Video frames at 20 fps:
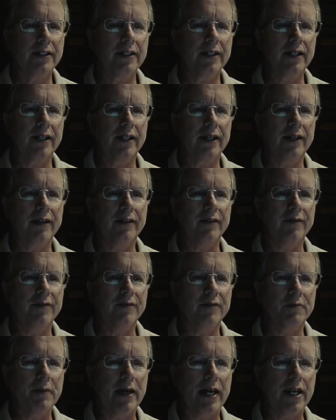
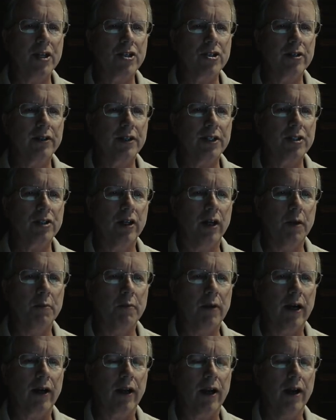manager that's called
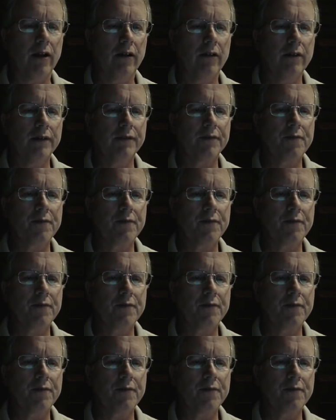Marco.